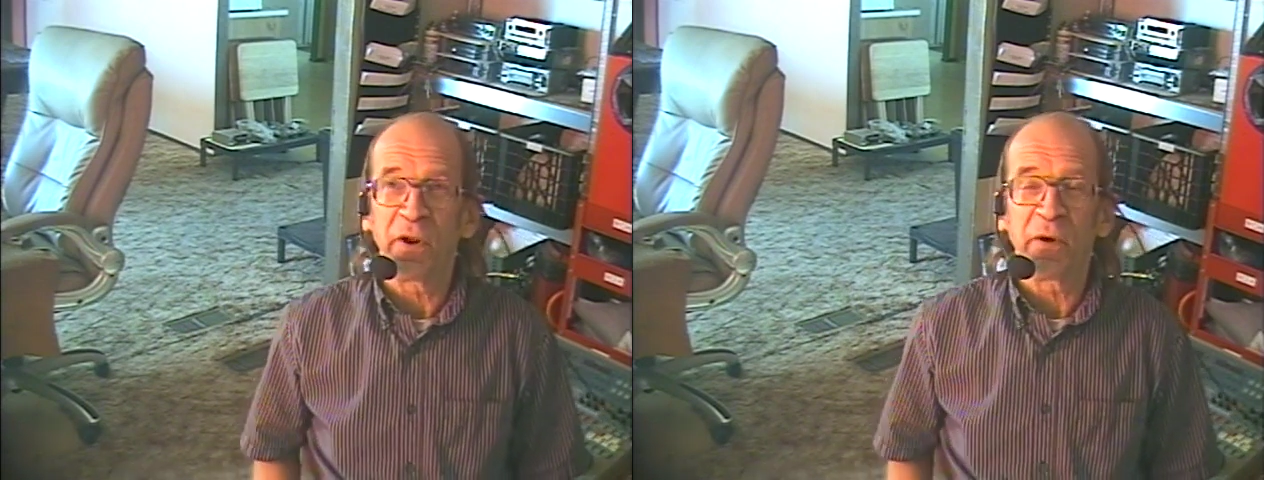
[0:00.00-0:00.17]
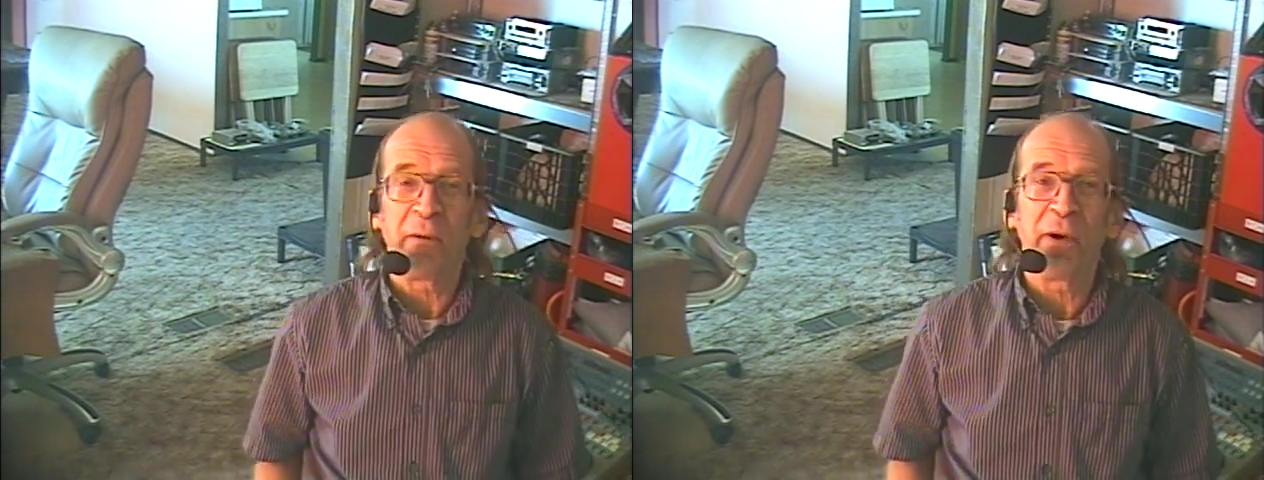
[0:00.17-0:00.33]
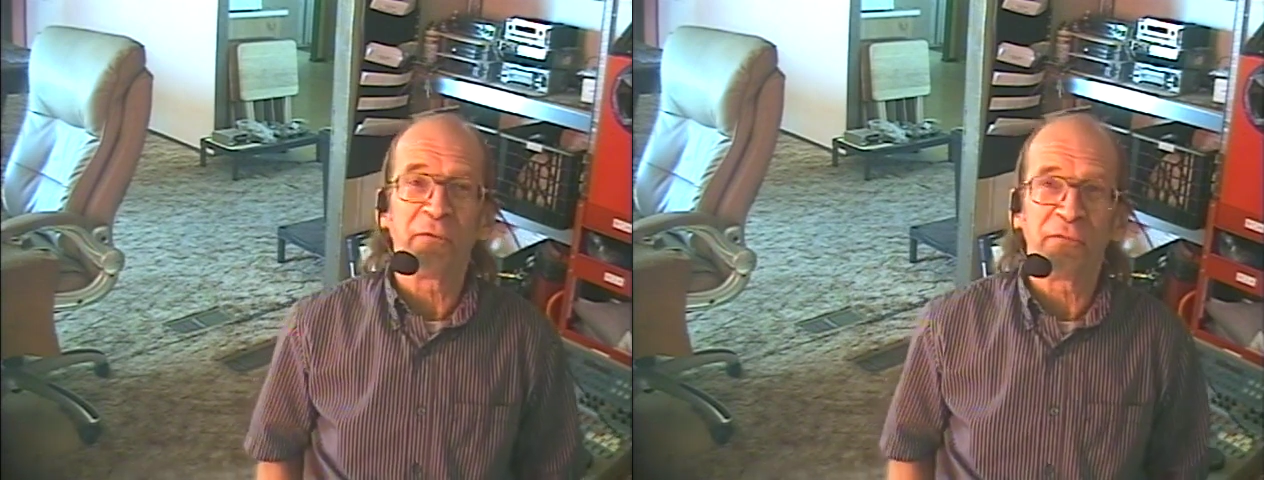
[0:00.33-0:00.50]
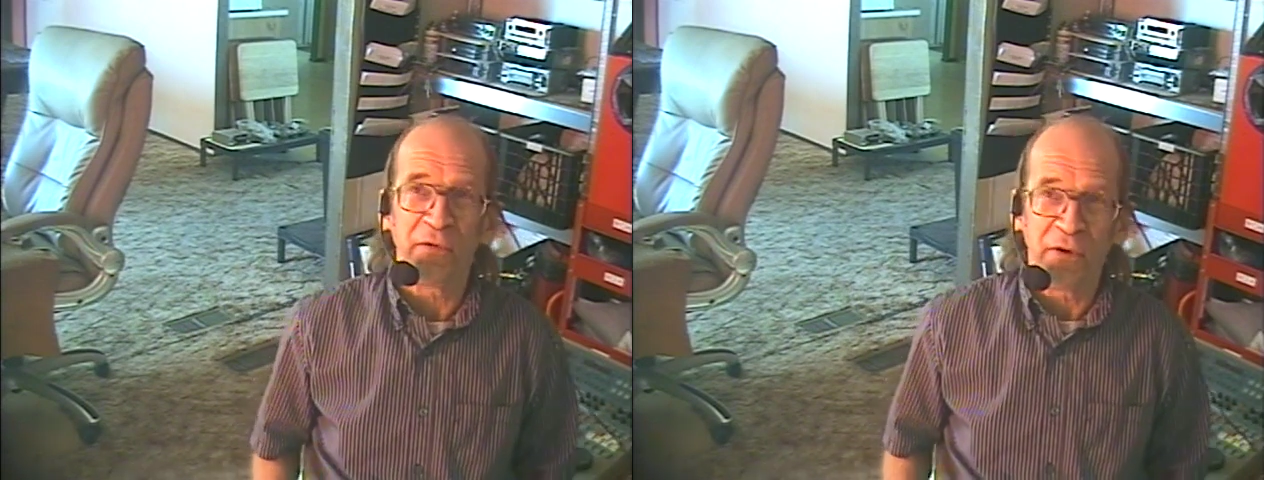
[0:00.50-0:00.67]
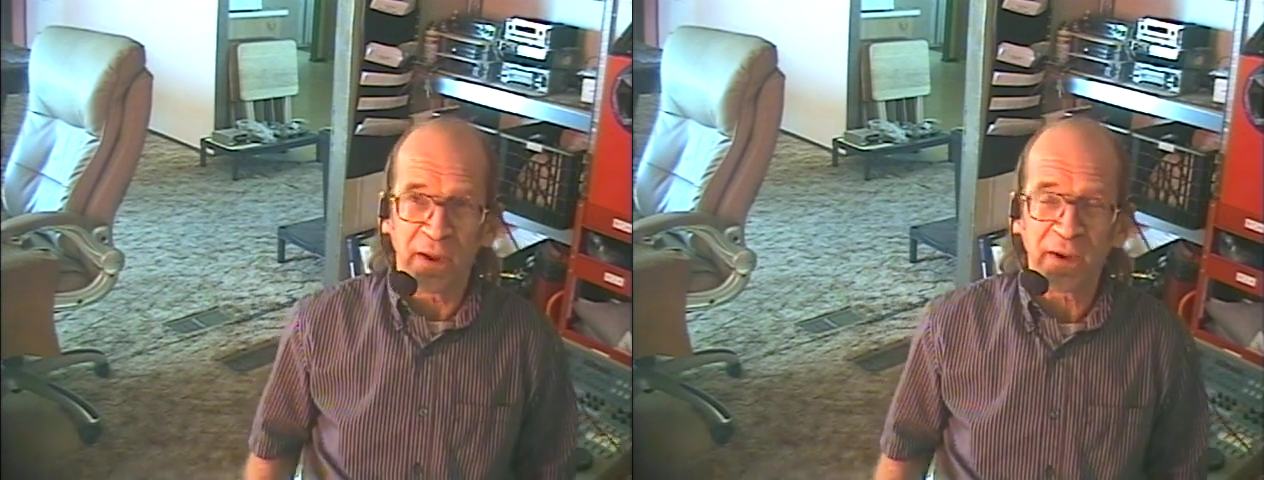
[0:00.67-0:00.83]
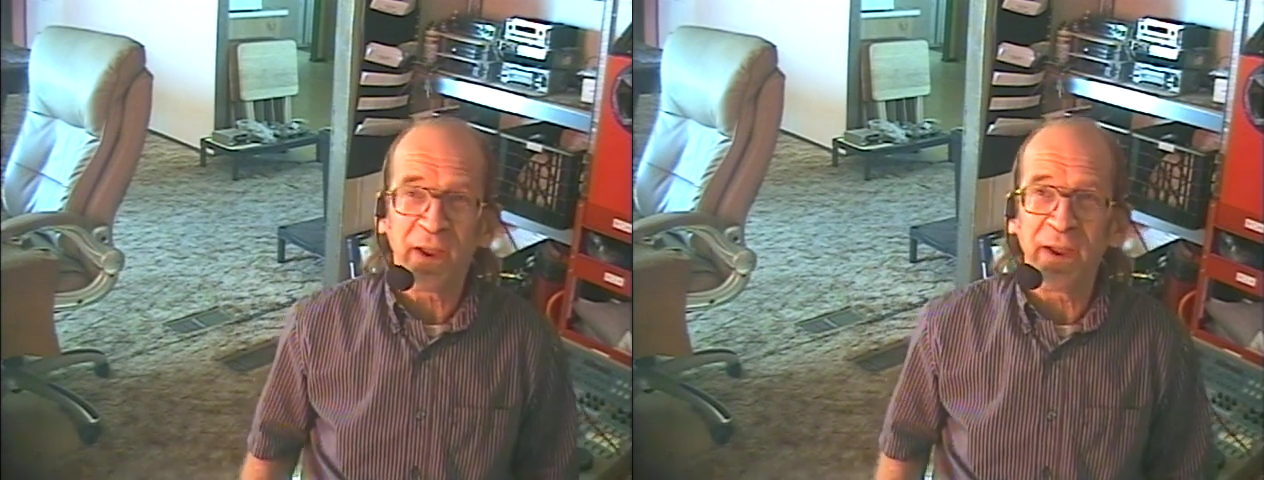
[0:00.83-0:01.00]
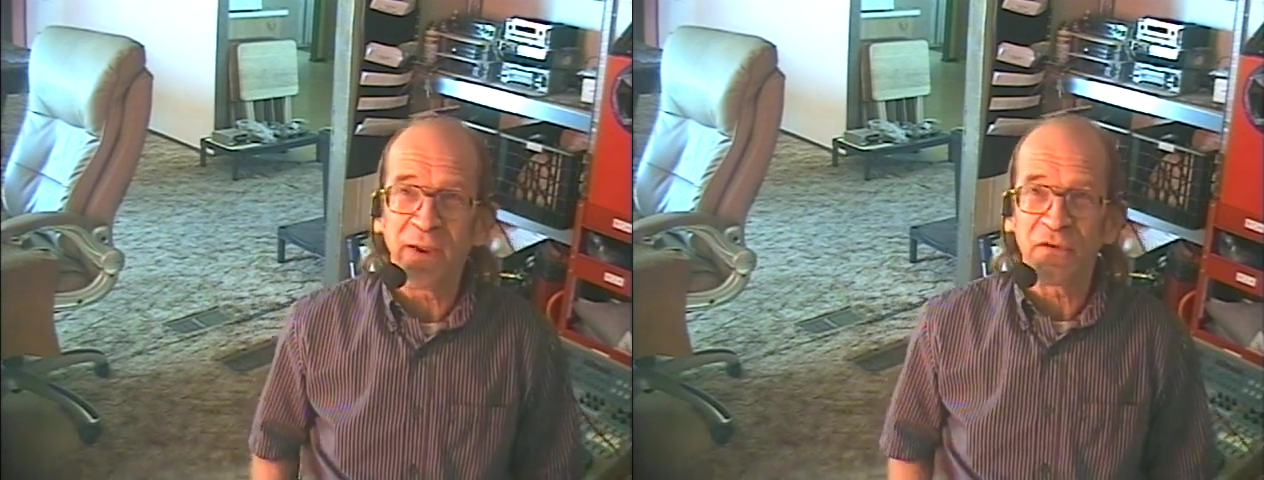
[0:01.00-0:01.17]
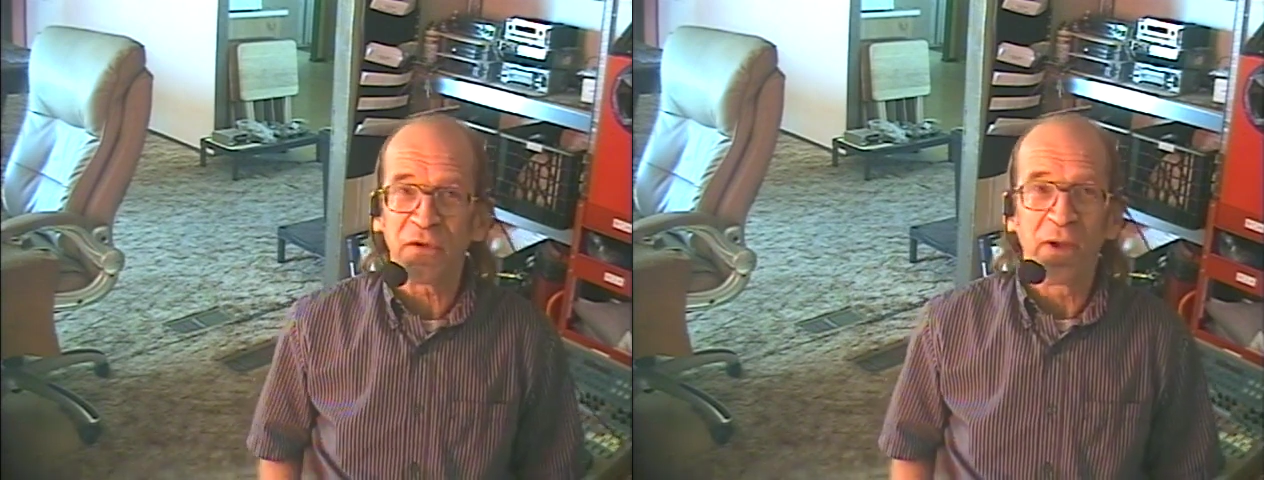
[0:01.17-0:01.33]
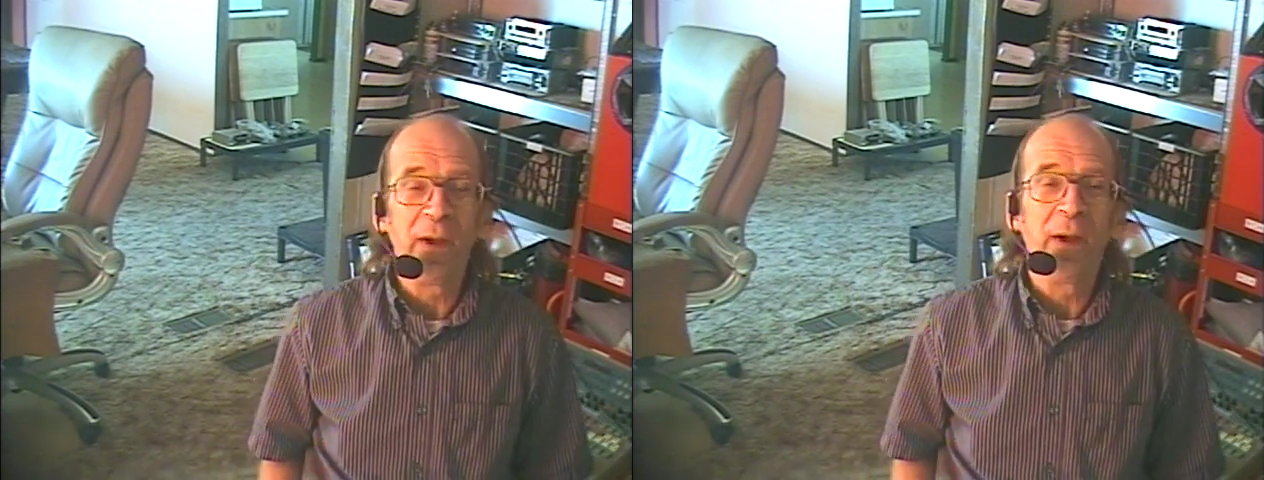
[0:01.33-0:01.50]
around for decades,
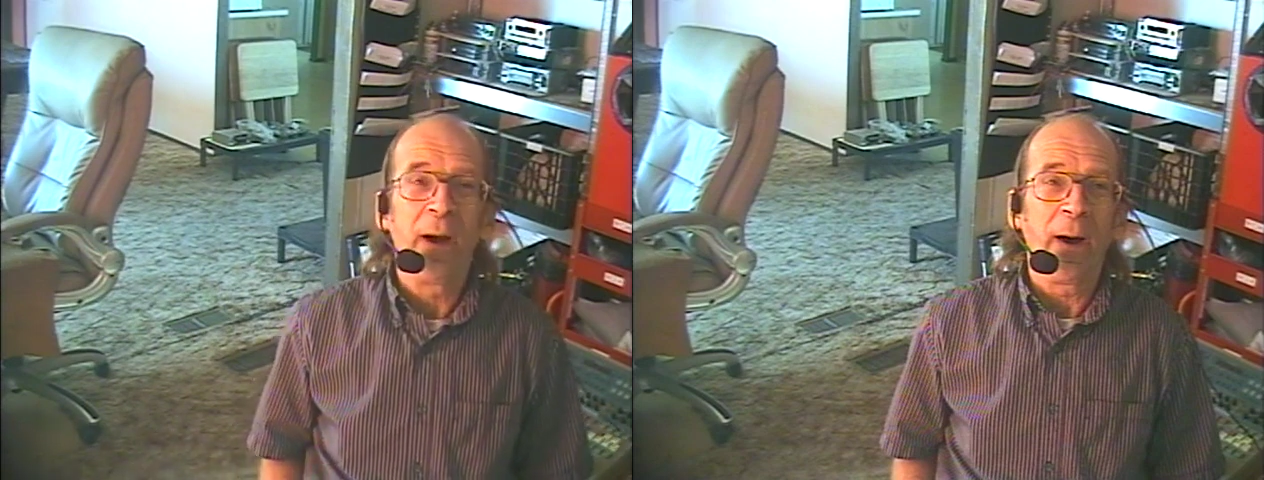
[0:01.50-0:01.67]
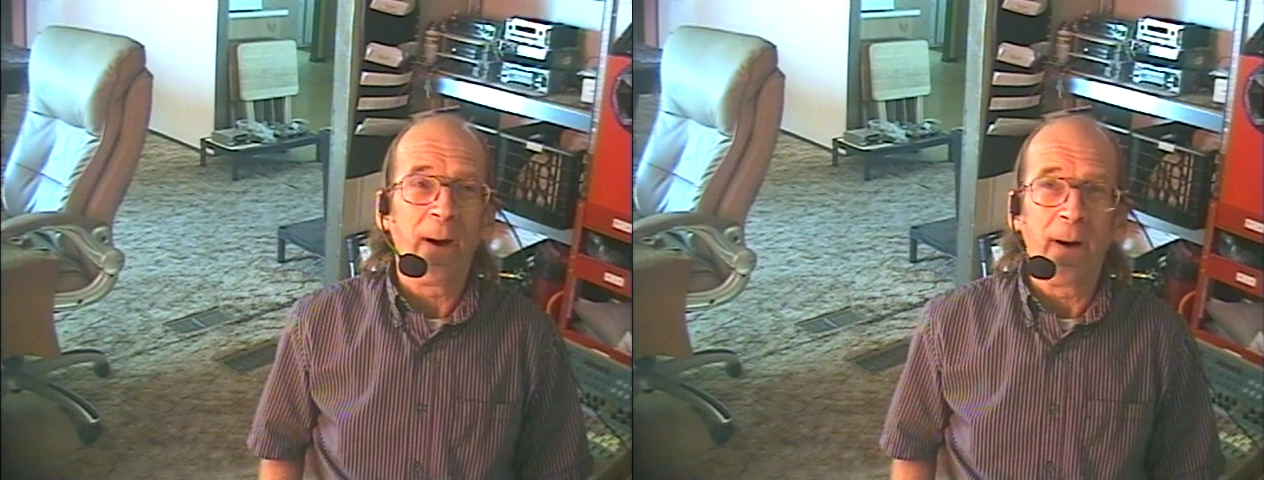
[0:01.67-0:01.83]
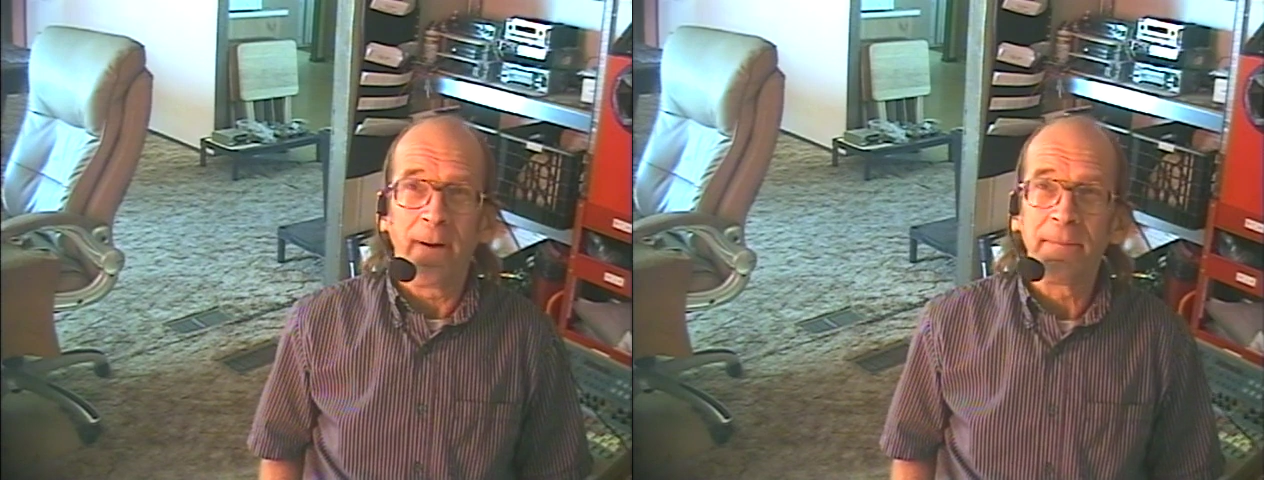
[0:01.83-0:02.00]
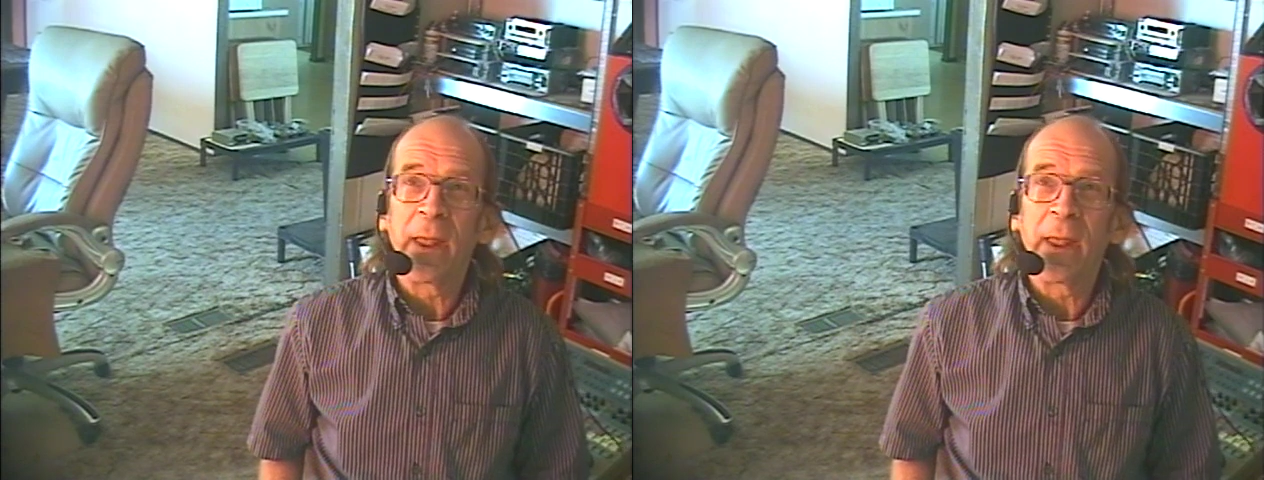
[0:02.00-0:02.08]
the